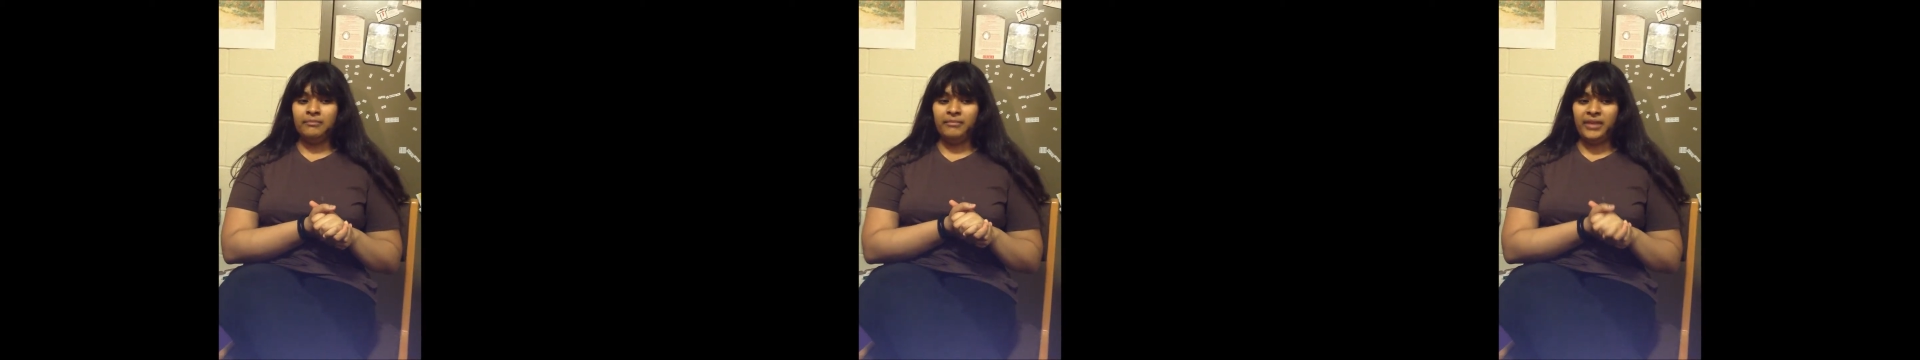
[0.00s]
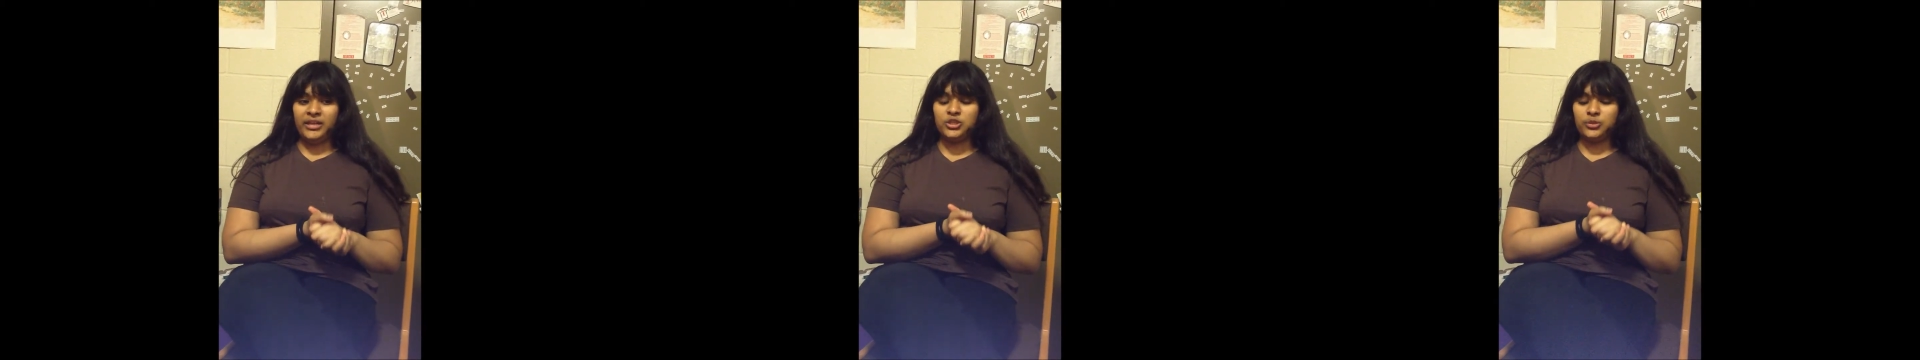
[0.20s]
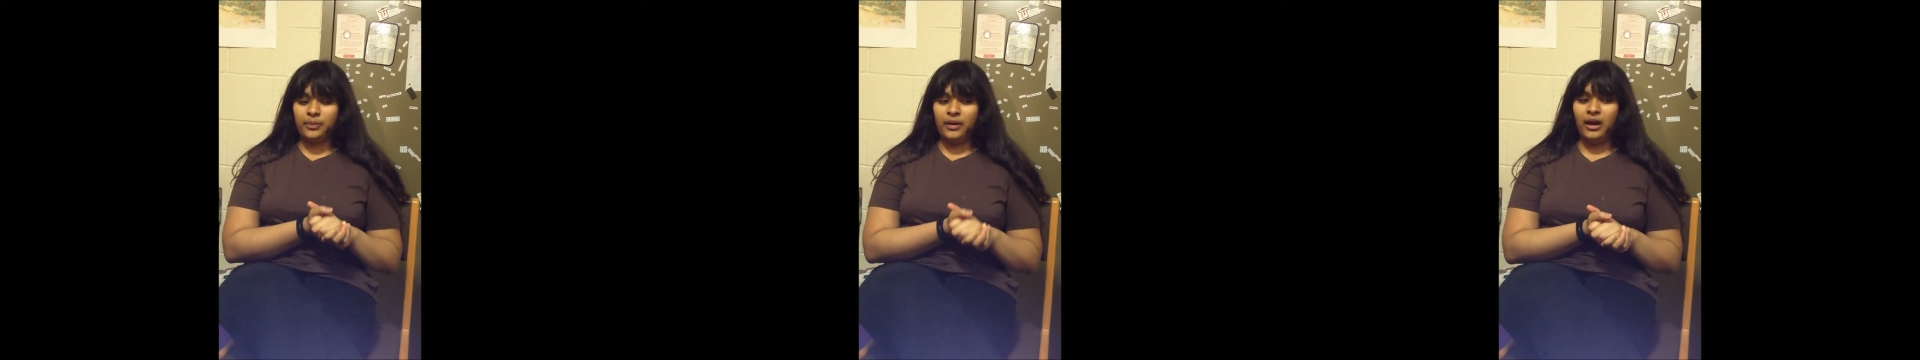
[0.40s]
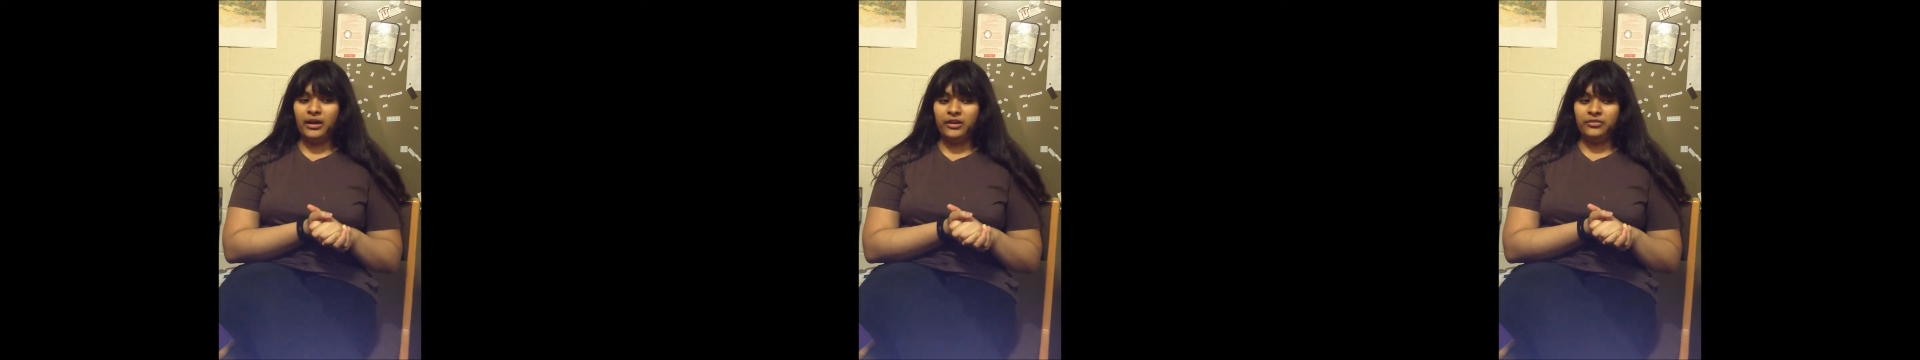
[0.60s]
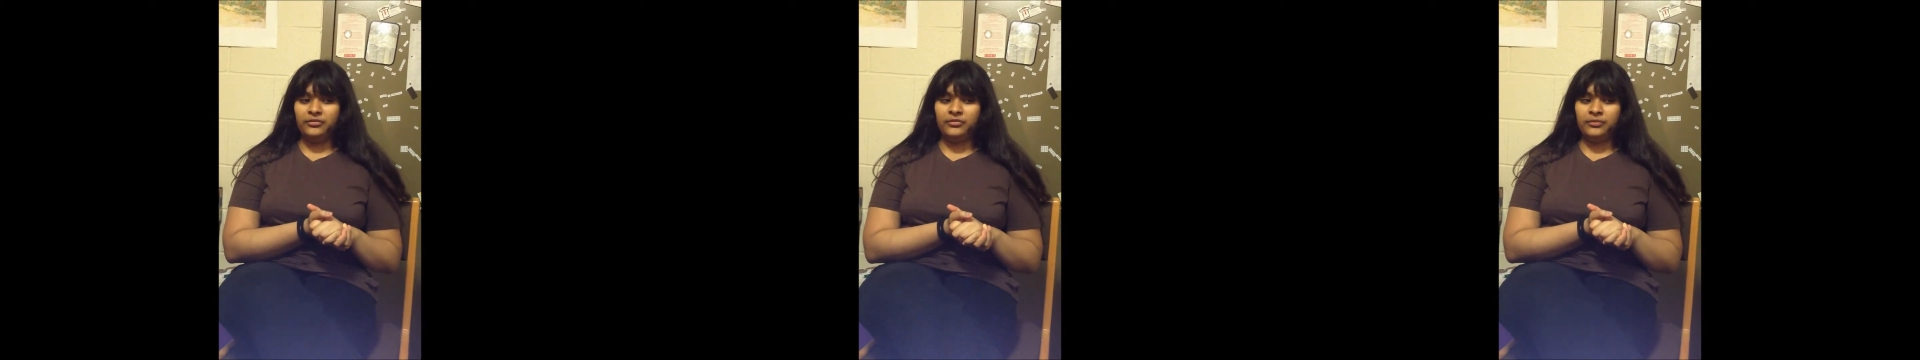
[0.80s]
a major
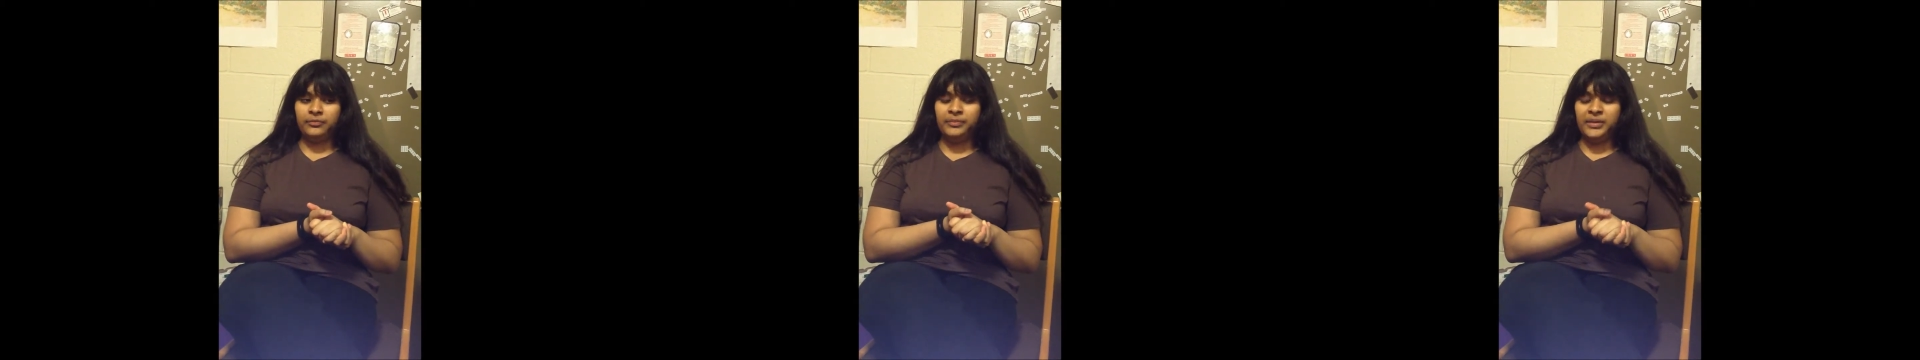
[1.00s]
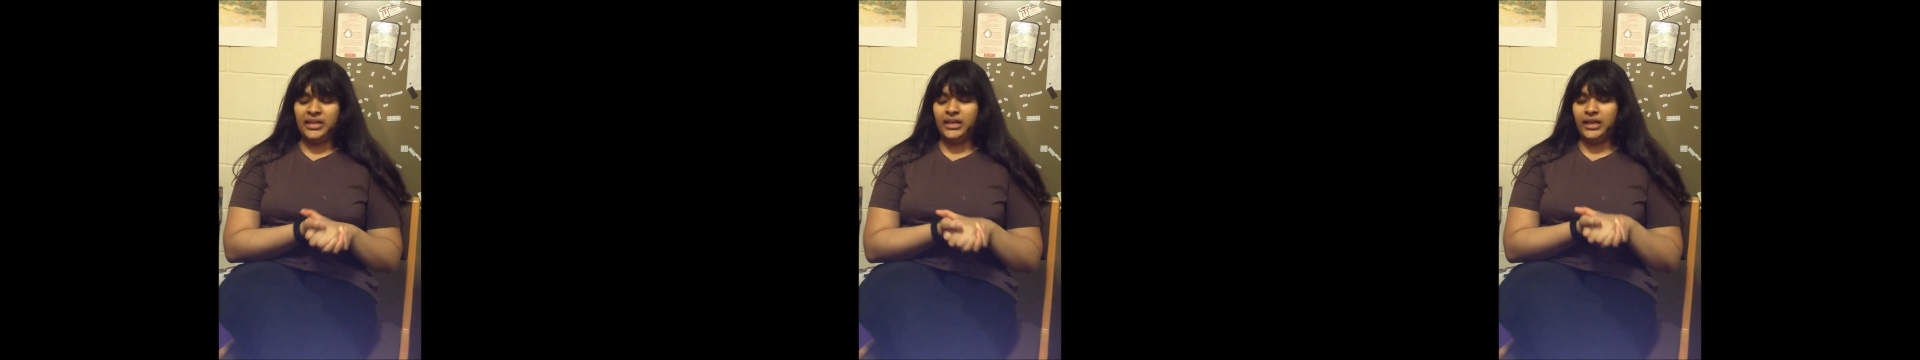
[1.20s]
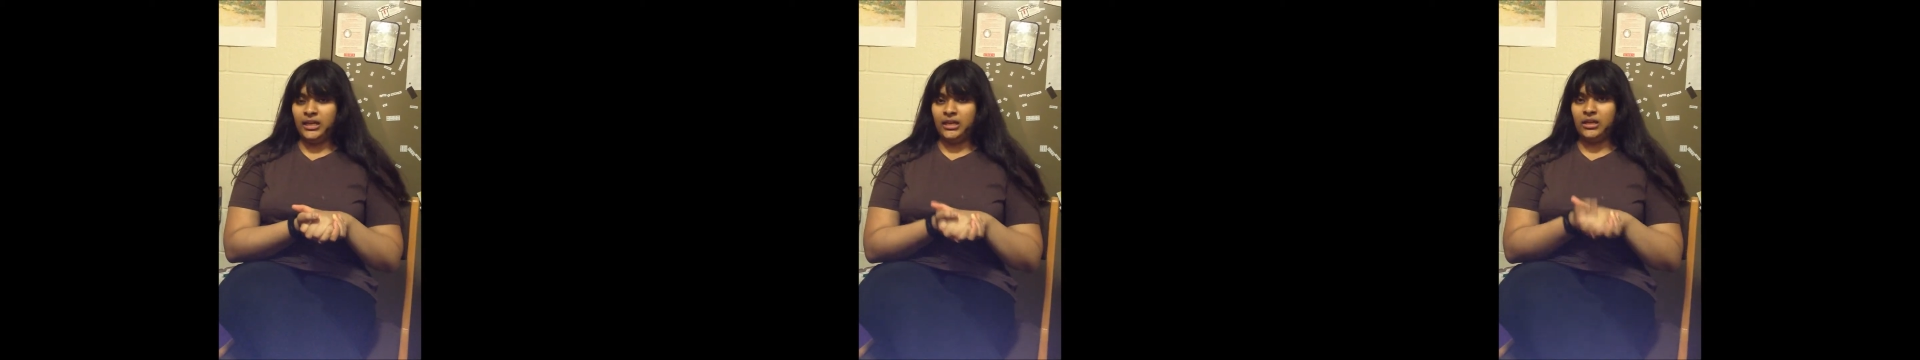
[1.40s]
part of being in